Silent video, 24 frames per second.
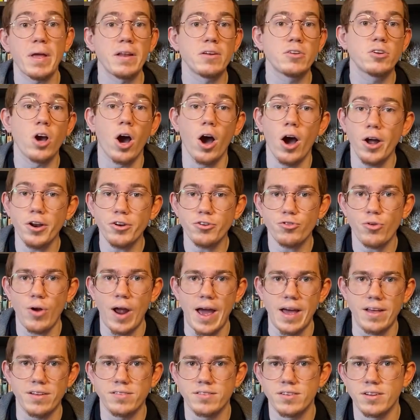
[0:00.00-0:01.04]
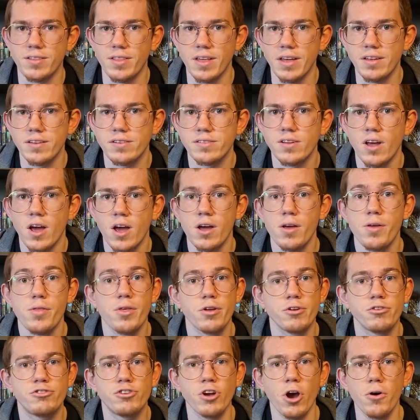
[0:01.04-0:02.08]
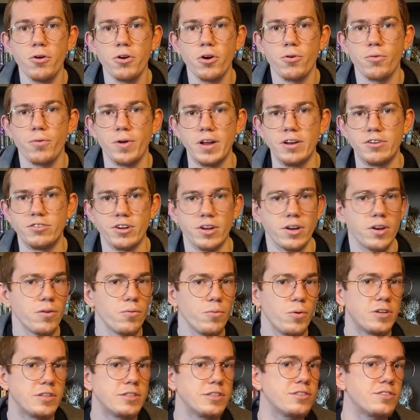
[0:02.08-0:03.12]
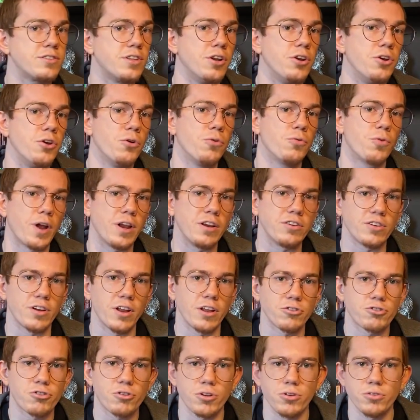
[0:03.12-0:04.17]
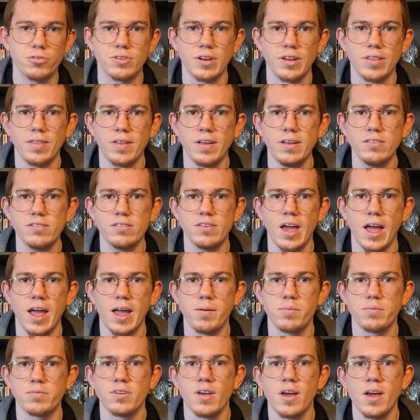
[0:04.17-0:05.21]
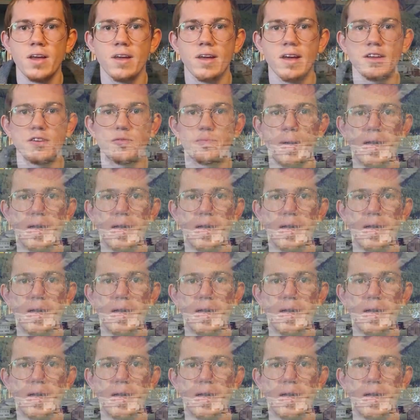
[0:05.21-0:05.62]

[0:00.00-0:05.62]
In contrast to this, the Johto region, which is the new region introduced in these games, is